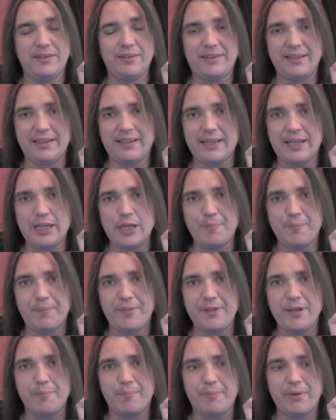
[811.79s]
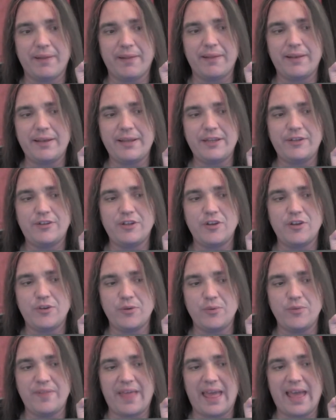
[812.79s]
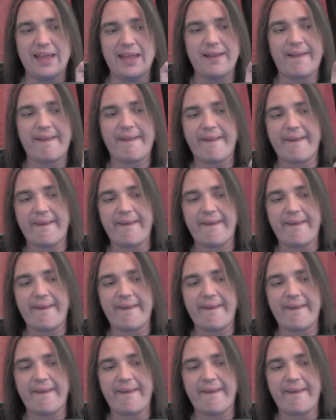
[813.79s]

to keep the ability to do that